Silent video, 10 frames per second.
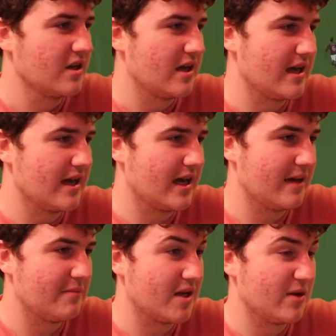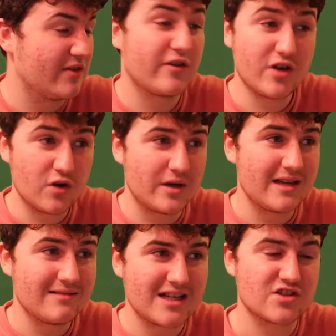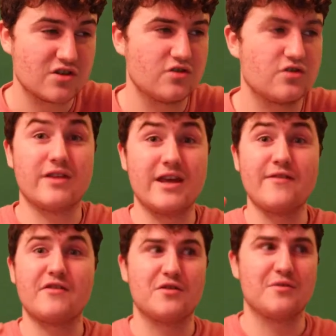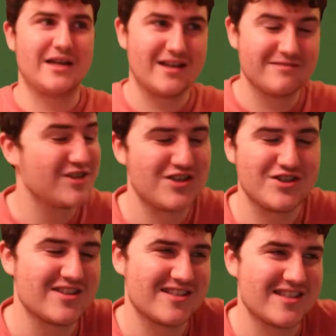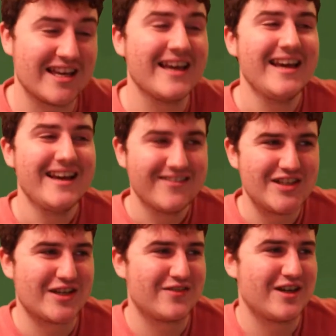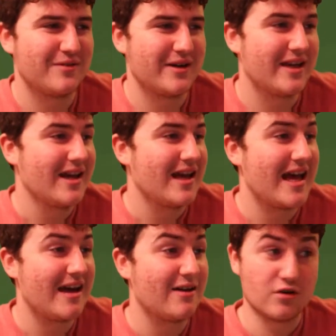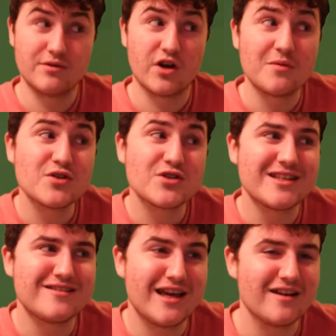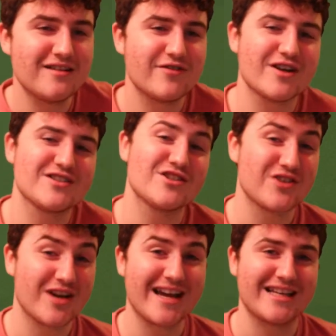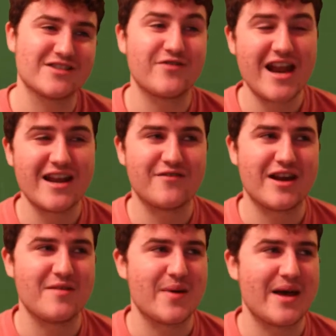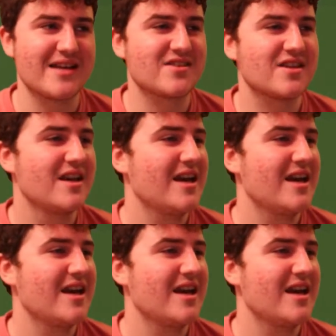We've given it away. That's good. No, they've given it away. I'm just used to saying we've given it away. We almost did there. Ferguson trying his very, very best.